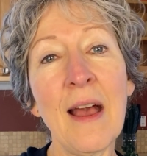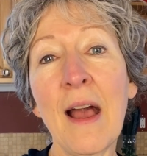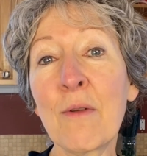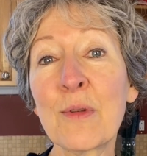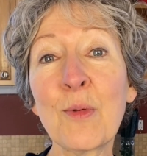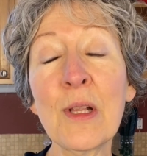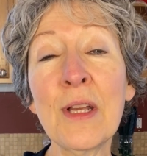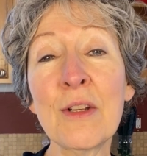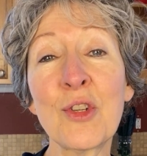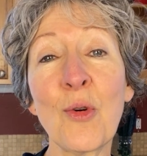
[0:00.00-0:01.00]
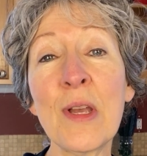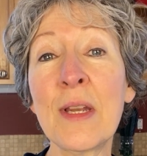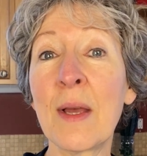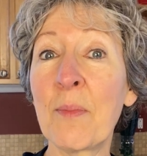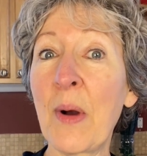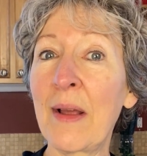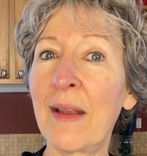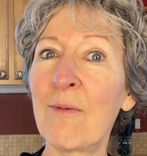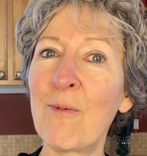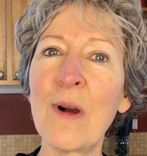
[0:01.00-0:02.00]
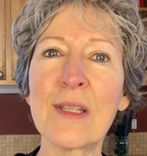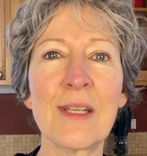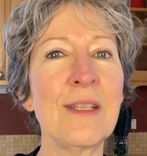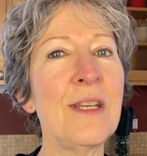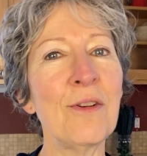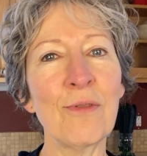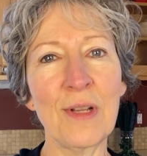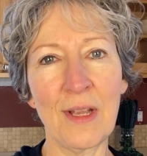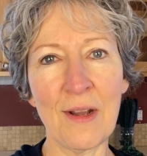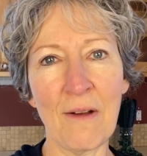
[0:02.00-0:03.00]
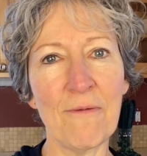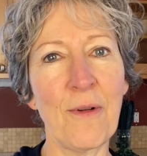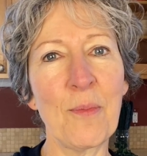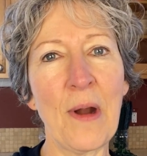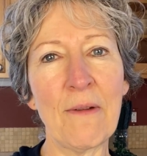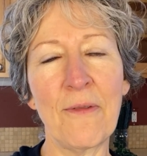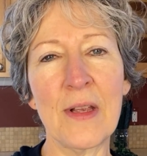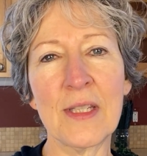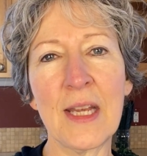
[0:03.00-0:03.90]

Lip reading: I was really enjoying it, but it wasn't nearly enough for breakfast.